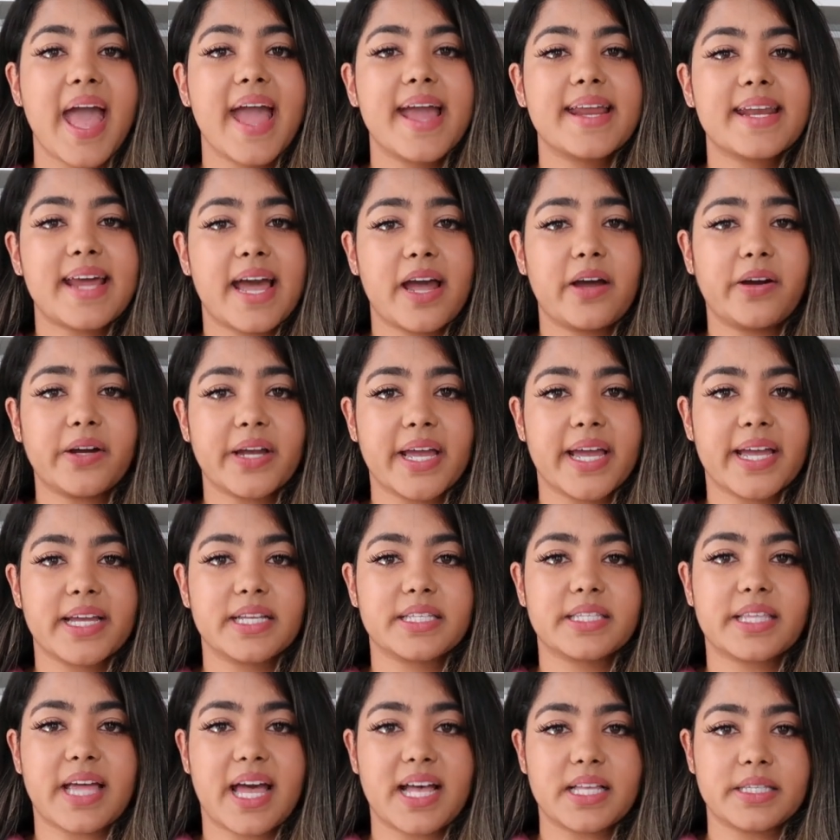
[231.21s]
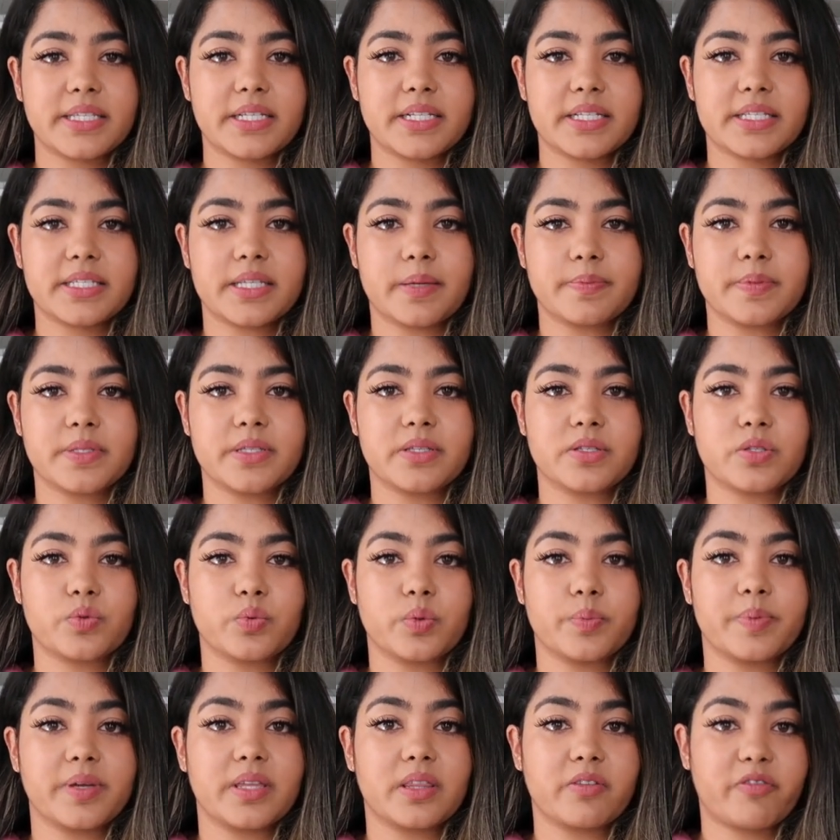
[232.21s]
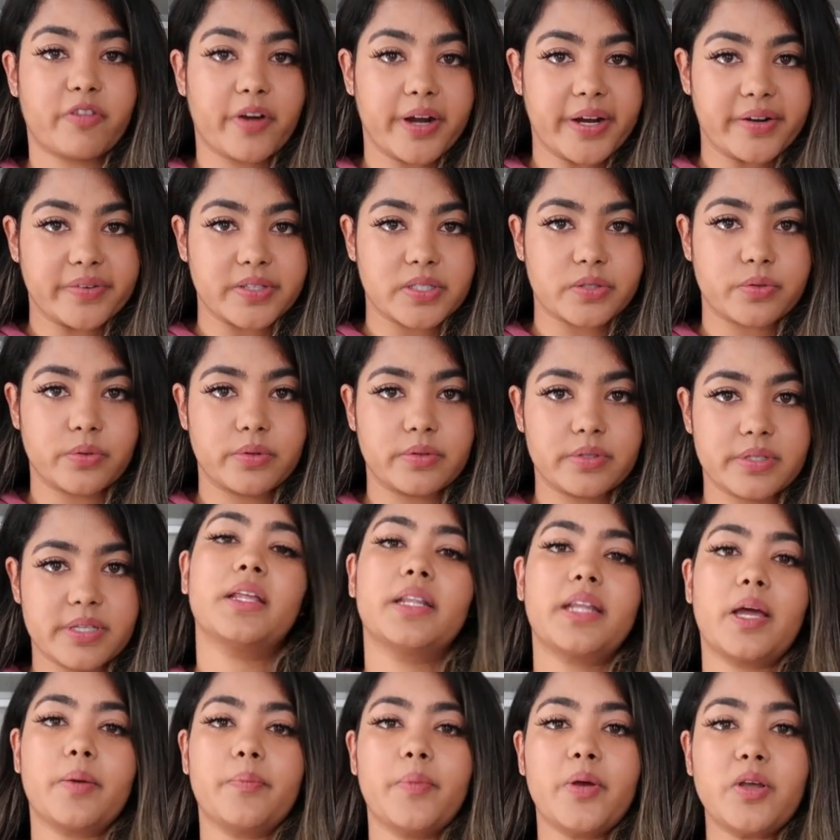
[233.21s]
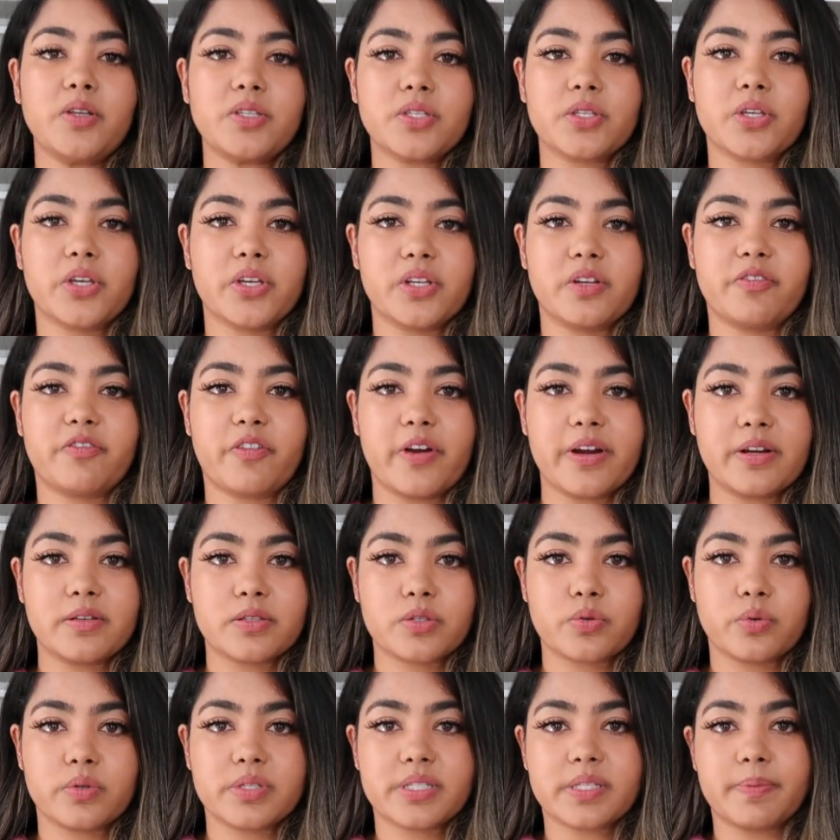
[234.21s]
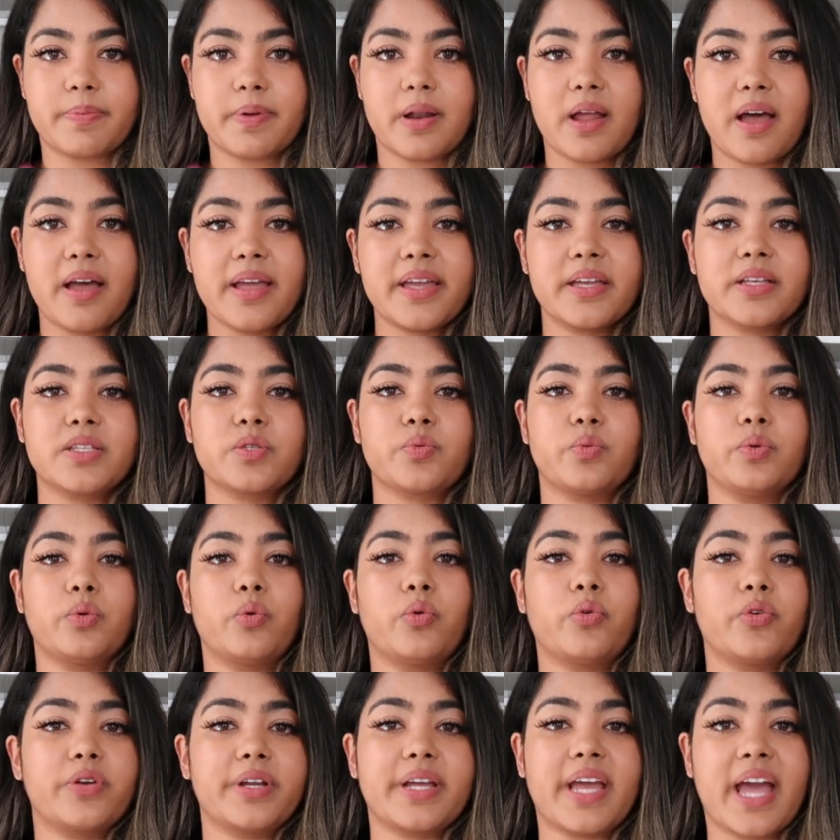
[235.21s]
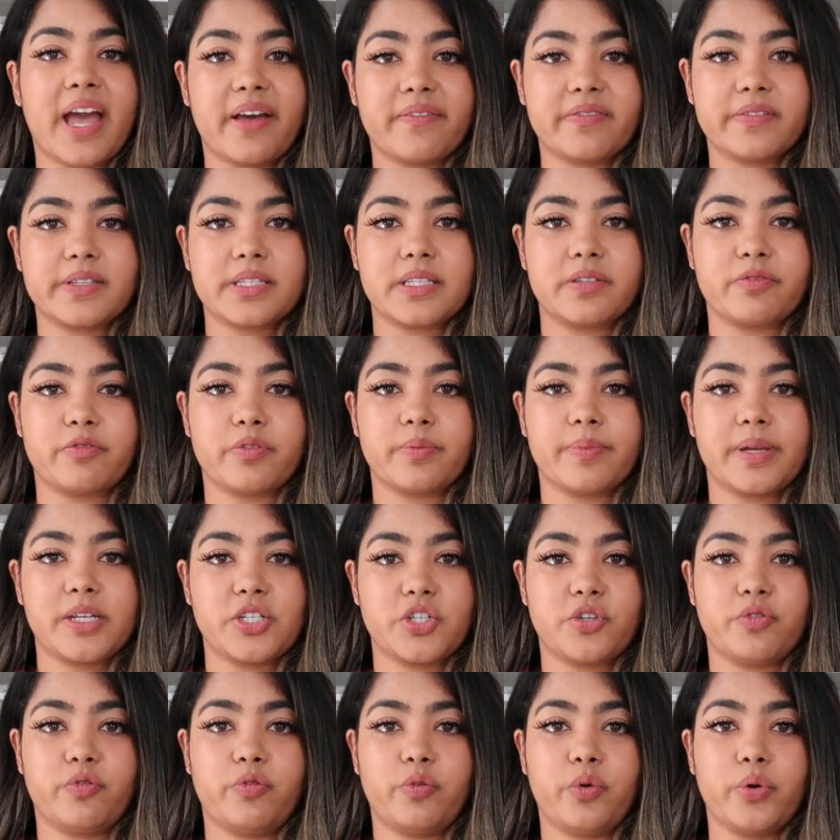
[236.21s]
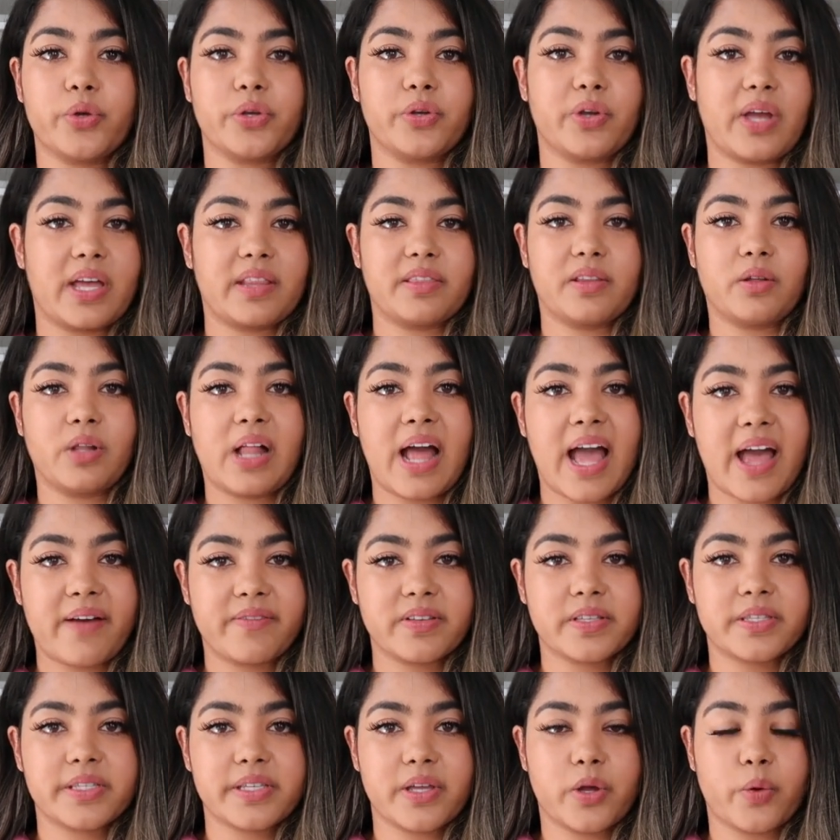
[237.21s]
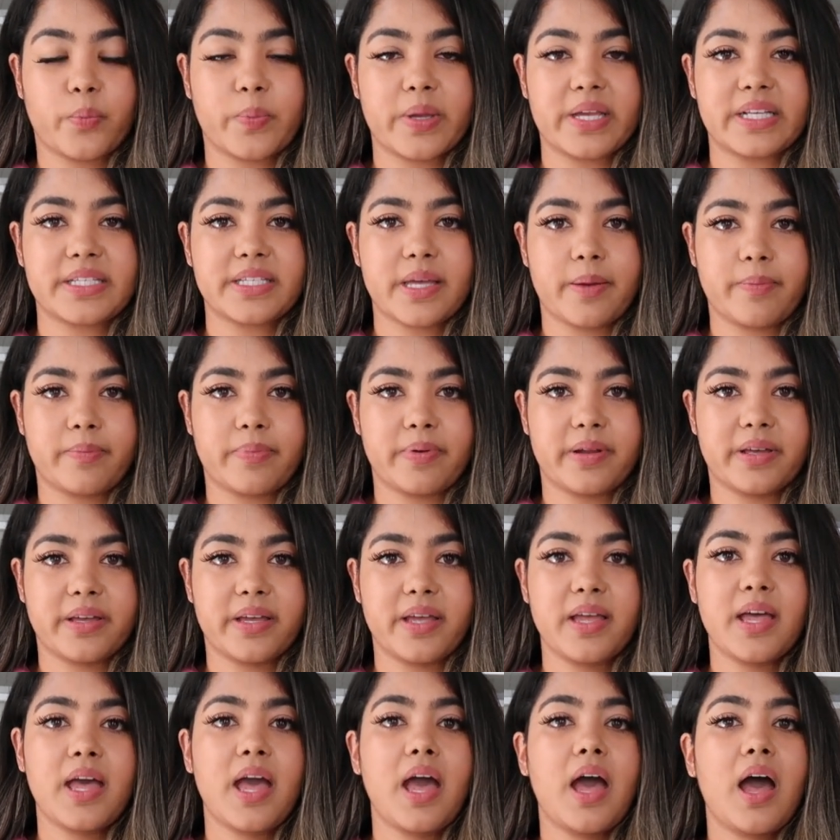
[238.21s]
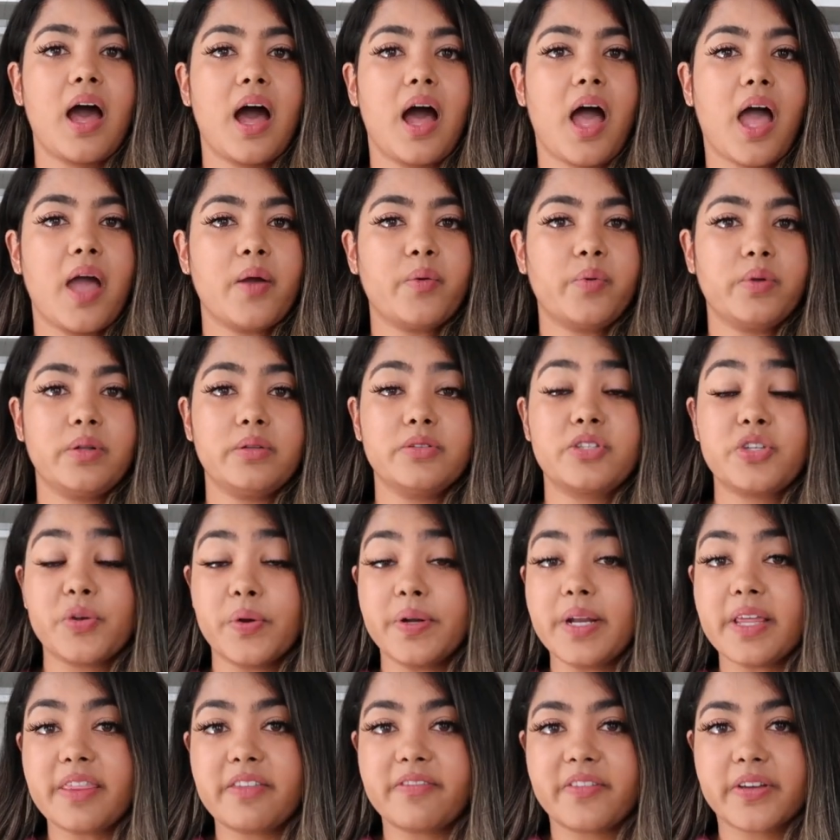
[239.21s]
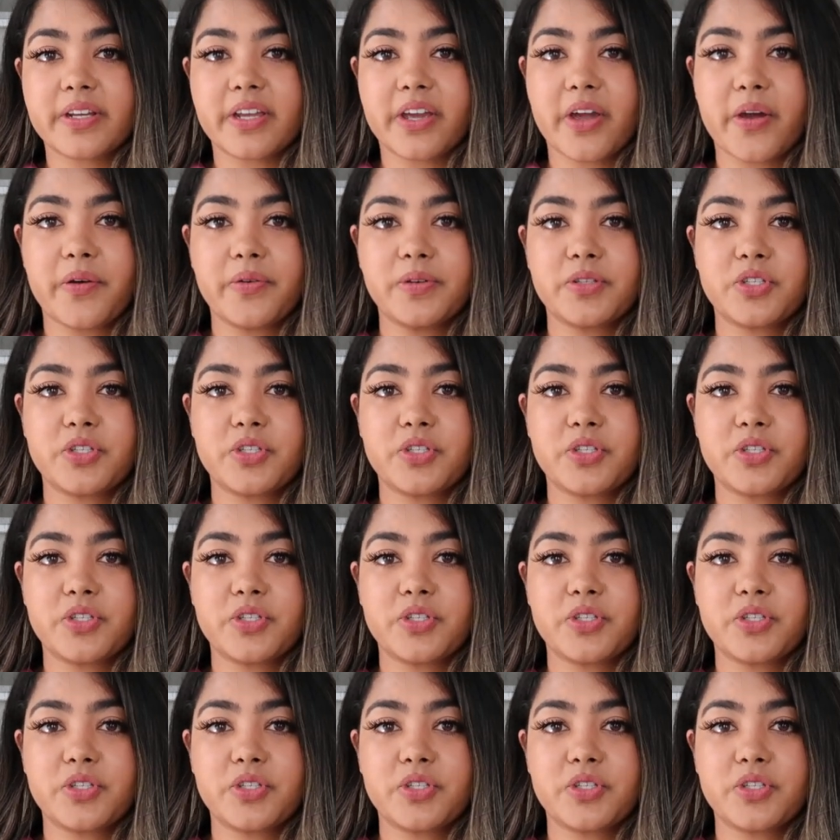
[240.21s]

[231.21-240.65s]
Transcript: In our case, the hazardous substance will be the fragrance oils. Now, most good fragrance oil suppliers will already have this information for you and they'll have a CLP template. I will do another video